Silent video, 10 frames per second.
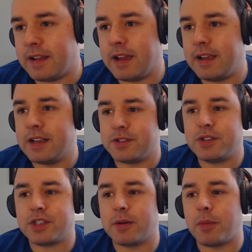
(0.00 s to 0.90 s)
Yeah. So
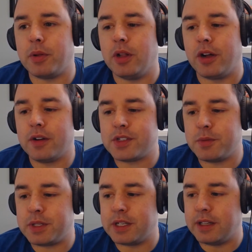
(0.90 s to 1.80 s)
this has come up a lot.
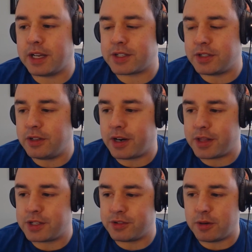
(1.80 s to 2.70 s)
Obviously, with the election, a lot
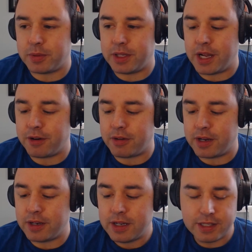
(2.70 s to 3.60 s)
of things are up in the air,
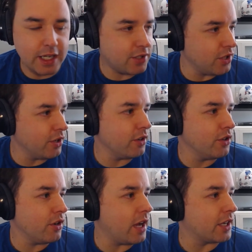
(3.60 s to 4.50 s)
right? It's actually
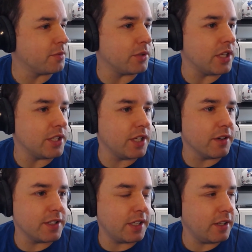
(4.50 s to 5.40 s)
your expertise here,
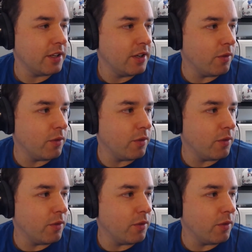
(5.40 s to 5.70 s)
isn't it?